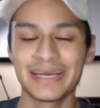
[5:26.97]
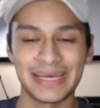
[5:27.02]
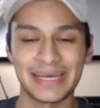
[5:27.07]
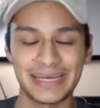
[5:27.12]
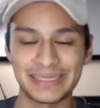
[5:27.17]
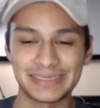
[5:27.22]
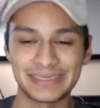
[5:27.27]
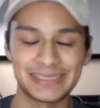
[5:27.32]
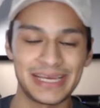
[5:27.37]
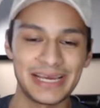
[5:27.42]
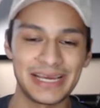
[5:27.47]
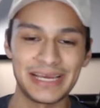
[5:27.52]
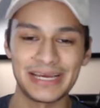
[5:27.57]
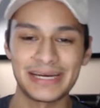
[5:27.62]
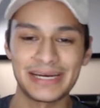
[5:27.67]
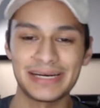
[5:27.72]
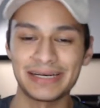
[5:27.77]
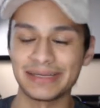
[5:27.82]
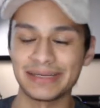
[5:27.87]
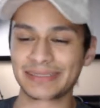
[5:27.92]

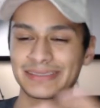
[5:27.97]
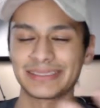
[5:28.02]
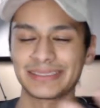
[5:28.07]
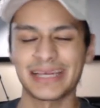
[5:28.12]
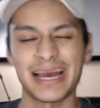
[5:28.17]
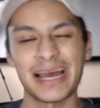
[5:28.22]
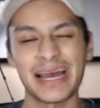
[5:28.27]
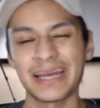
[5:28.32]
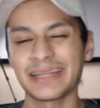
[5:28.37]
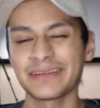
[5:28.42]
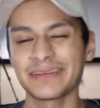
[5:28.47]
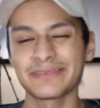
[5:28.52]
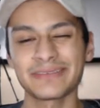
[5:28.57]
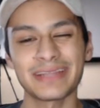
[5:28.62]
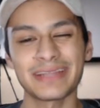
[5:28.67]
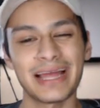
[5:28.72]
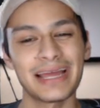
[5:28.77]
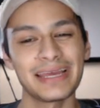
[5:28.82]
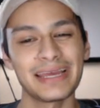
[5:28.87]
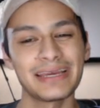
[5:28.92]
it's kind of
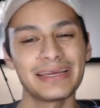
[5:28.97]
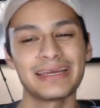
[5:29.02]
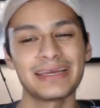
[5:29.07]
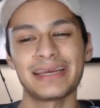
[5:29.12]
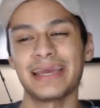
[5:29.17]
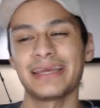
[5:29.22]
like